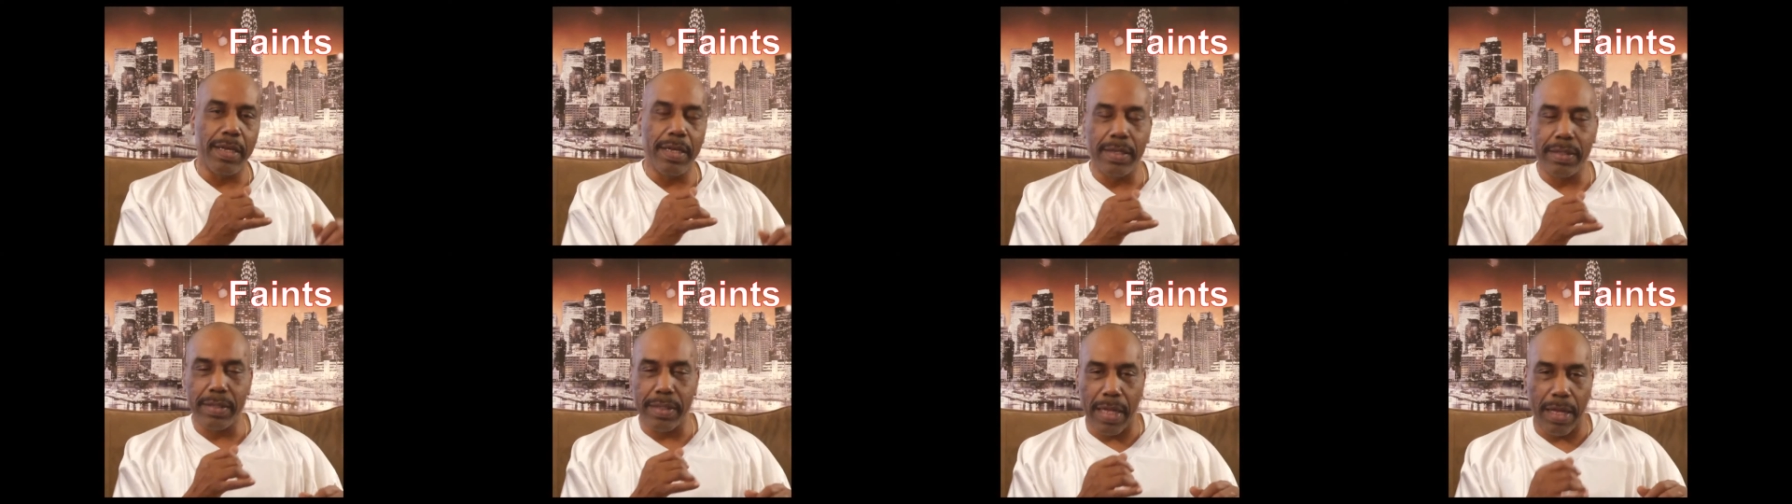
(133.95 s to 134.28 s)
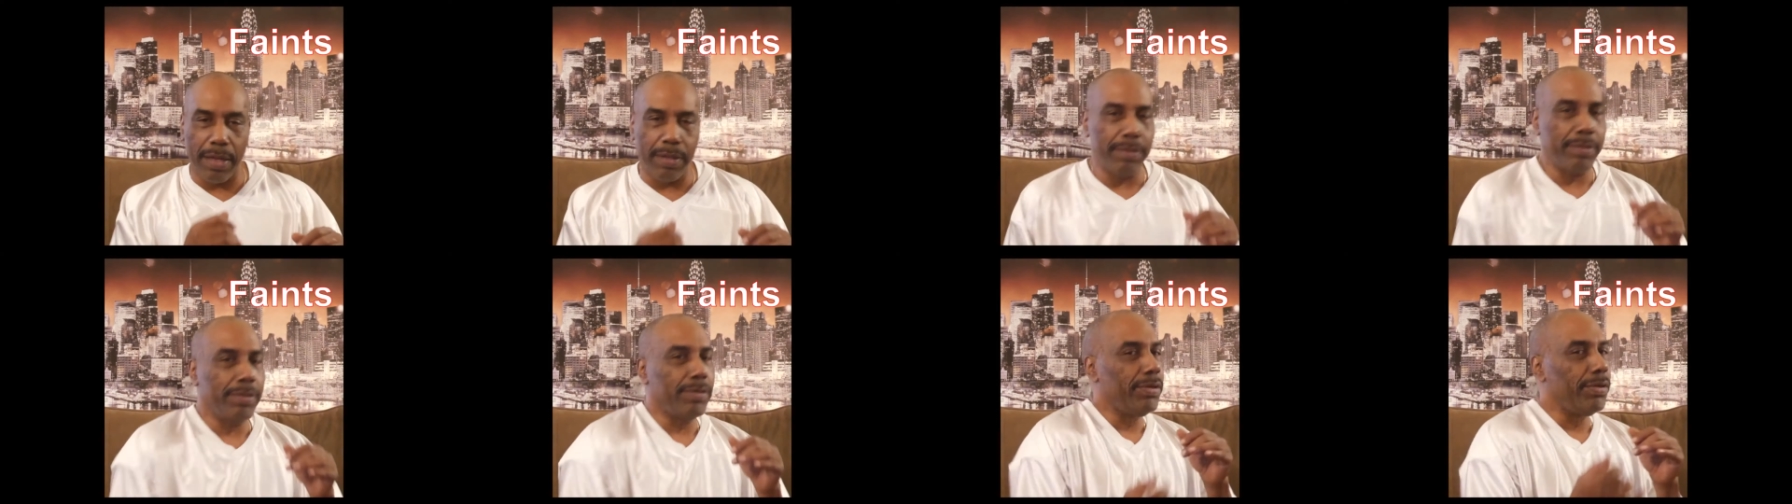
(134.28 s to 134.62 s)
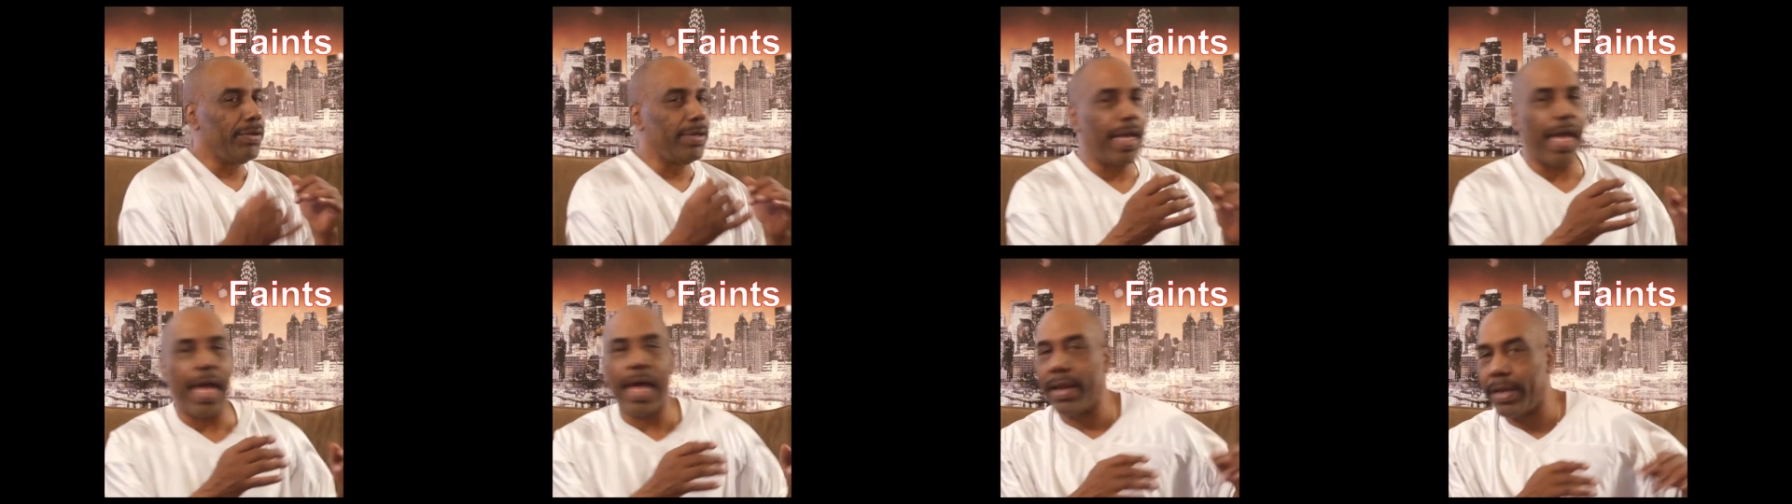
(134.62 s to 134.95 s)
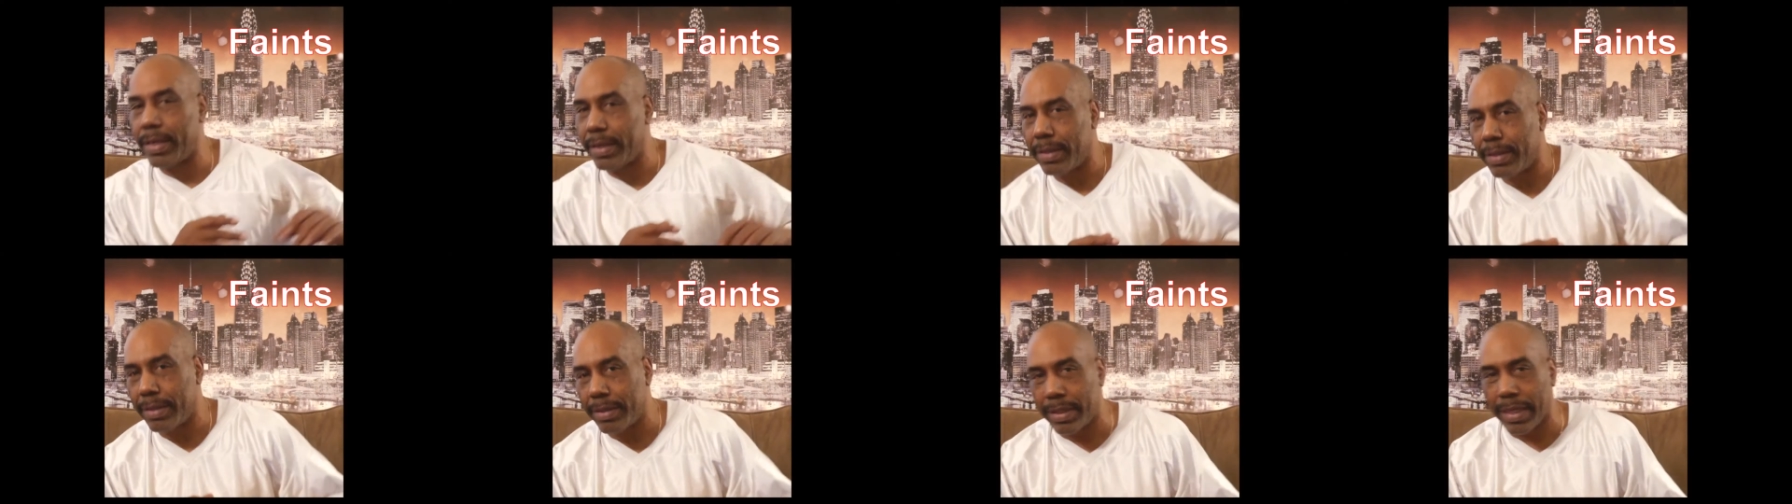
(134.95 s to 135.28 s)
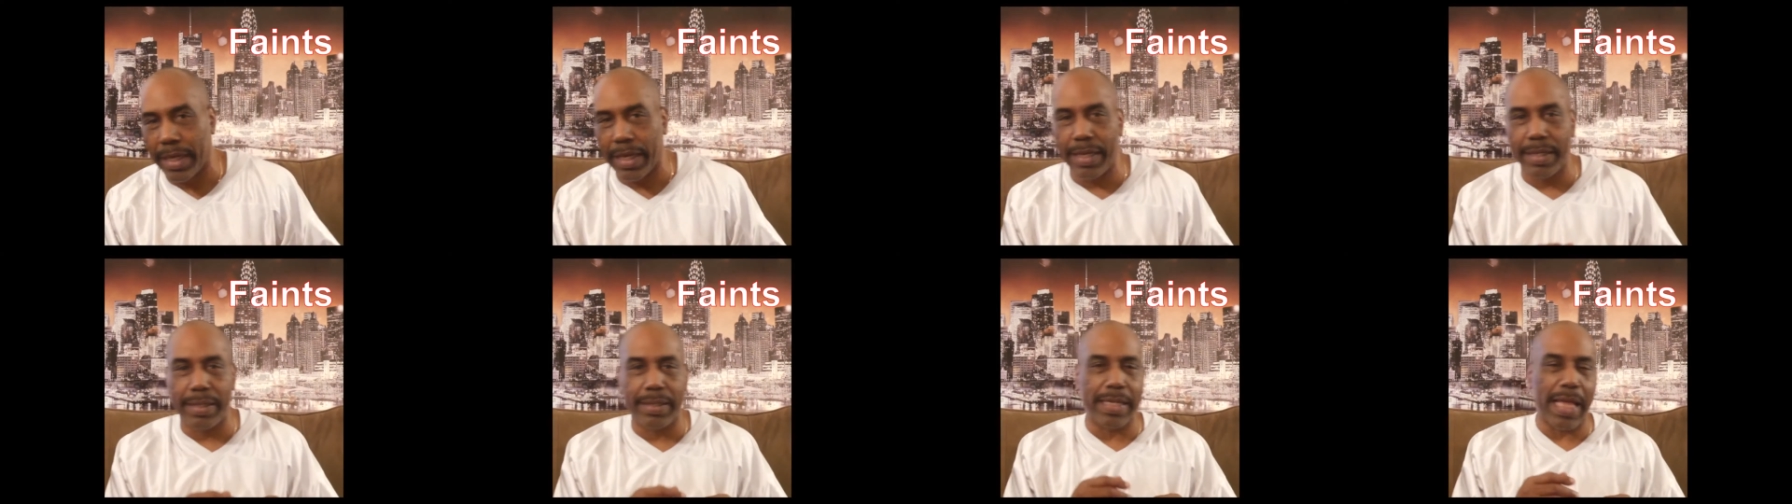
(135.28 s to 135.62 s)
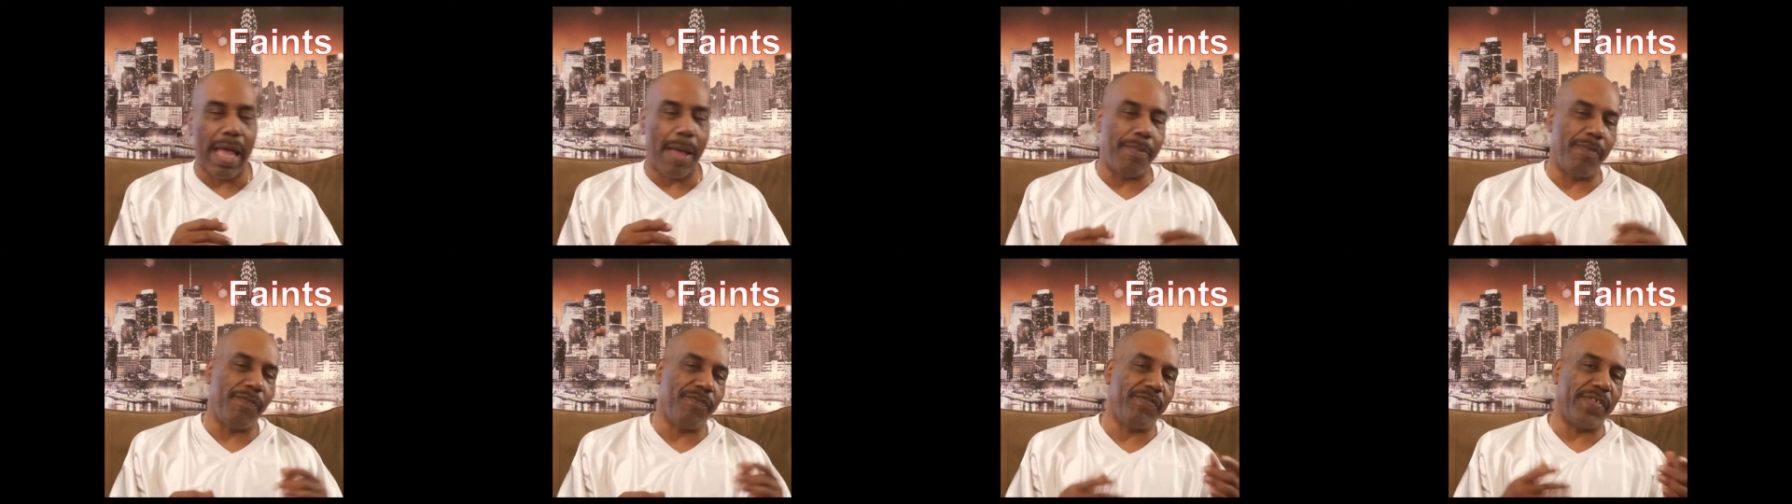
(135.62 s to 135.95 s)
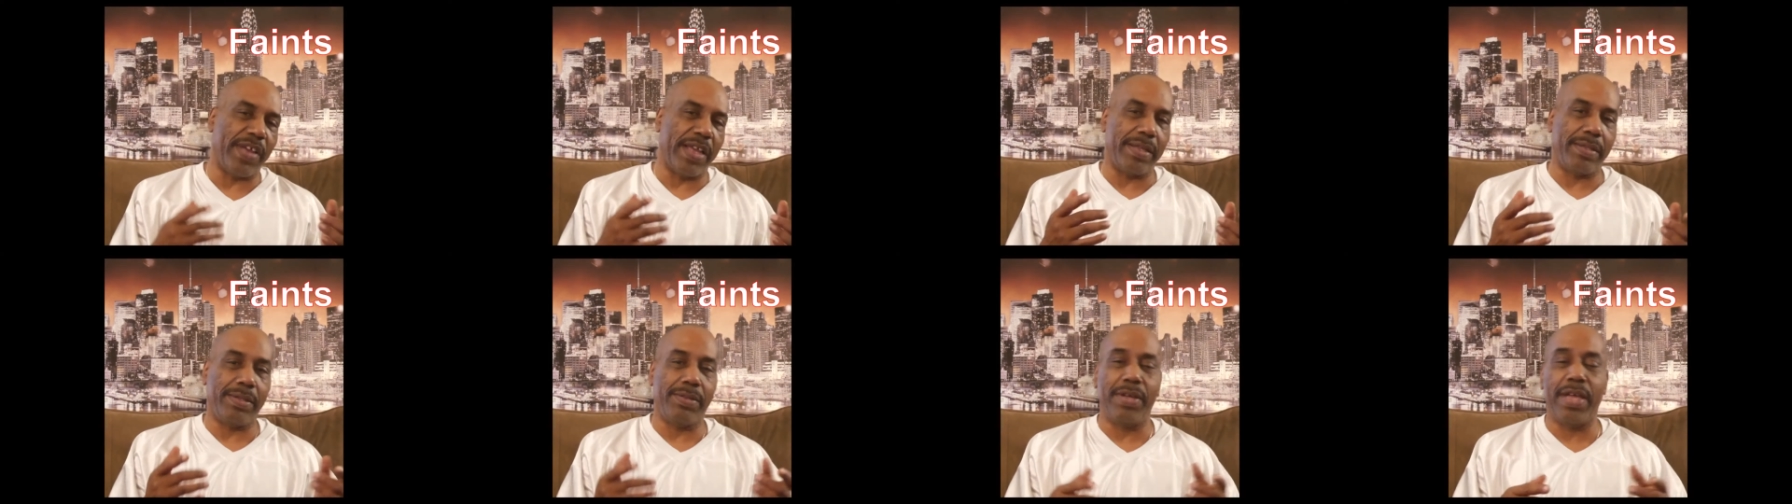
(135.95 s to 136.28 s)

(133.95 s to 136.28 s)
so you got these type of feints.